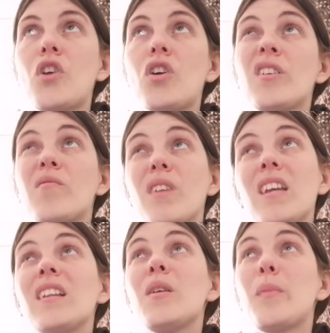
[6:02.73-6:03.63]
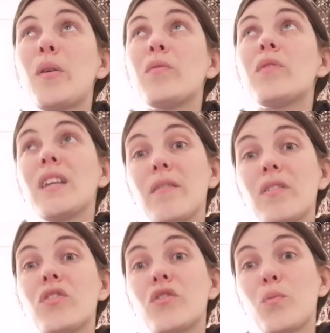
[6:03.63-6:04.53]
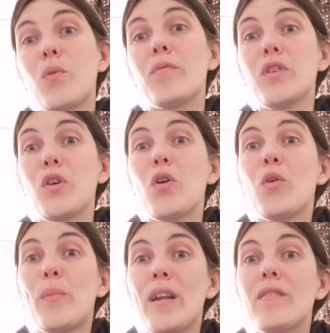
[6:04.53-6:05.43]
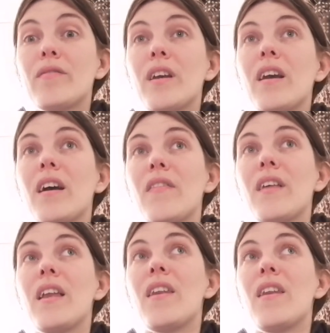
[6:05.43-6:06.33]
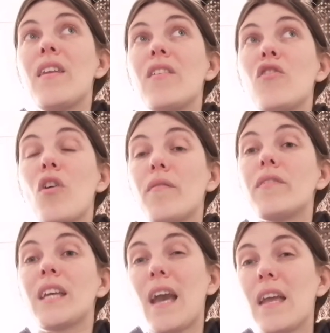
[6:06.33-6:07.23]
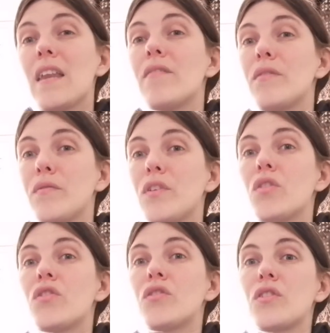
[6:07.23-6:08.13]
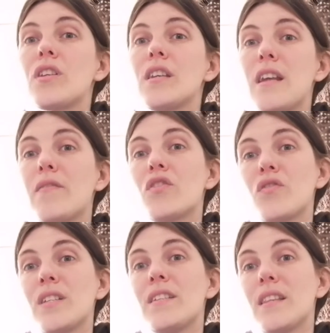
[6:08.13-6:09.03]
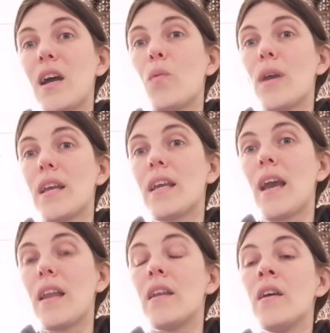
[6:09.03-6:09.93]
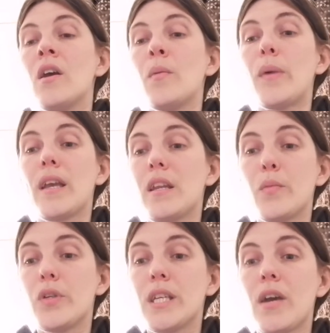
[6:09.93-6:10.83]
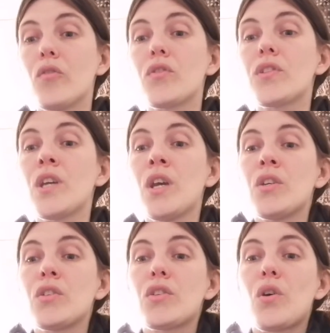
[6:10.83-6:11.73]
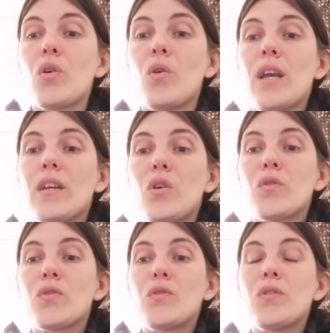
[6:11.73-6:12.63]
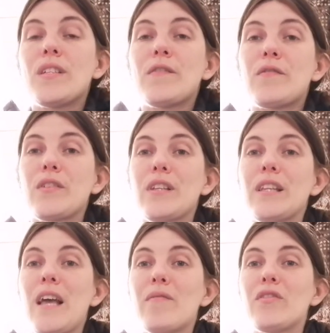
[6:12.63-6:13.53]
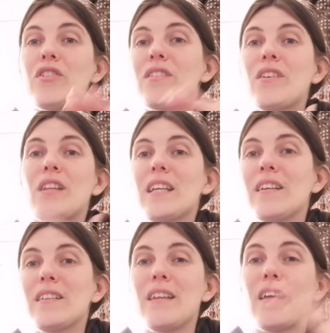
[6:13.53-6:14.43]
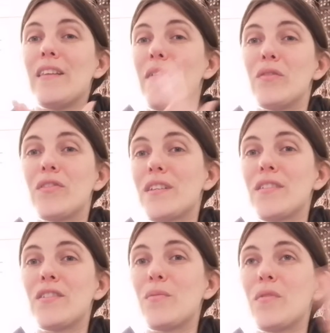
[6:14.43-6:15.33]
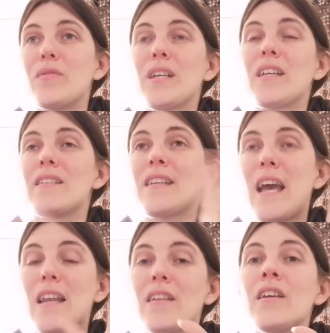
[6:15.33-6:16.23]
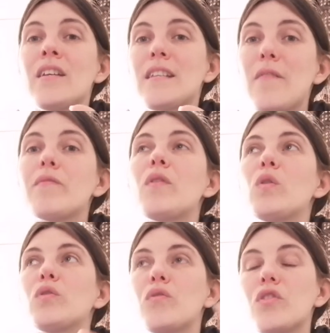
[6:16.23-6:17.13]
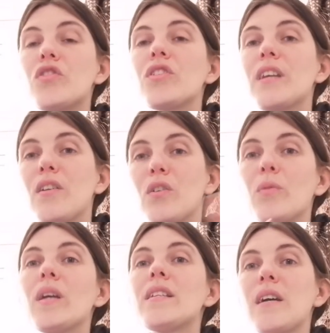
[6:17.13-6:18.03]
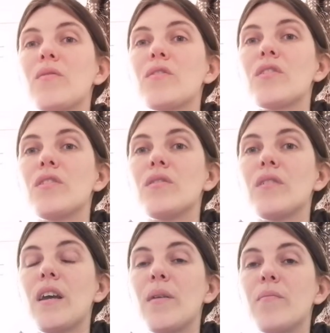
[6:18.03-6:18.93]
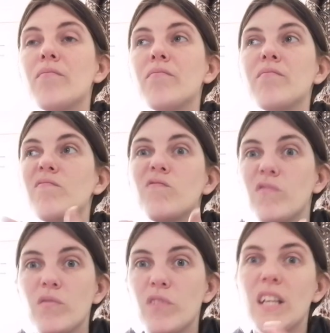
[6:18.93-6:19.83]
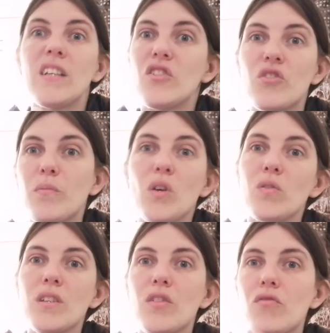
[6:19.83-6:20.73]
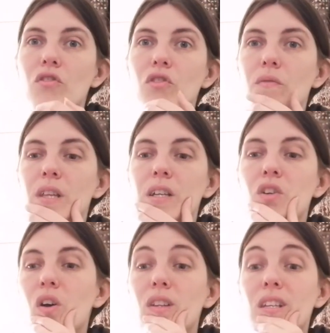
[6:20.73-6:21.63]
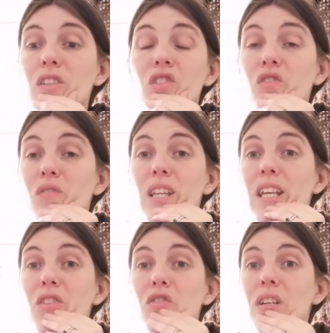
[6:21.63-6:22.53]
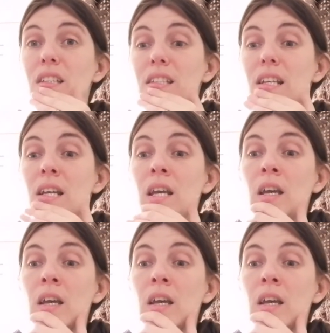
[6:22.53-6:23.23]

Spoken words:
talking really about forgiving someone for your benefit and then not forgetting it for future so that you're never treated that way again by anybody else. So it goes through the different levels. She's got like a level system of like a tenfold grudge and then all the way down to really shouldn't be holding a grudge over that at all. And it's just really interesting.